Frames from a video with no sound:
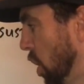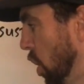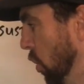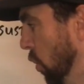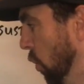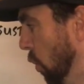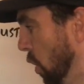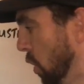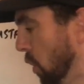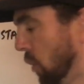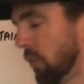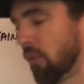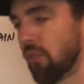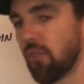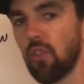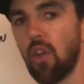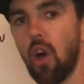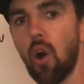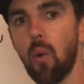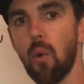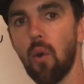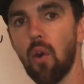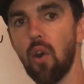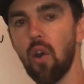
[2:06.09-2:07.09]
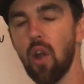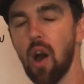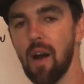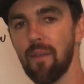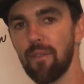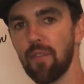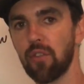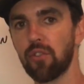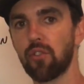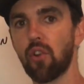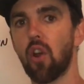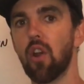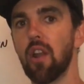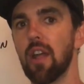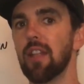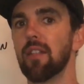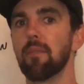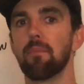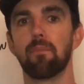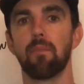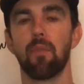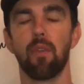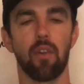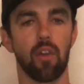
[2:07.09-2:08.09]
a little slower off the start
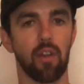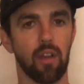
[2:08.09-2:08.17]
and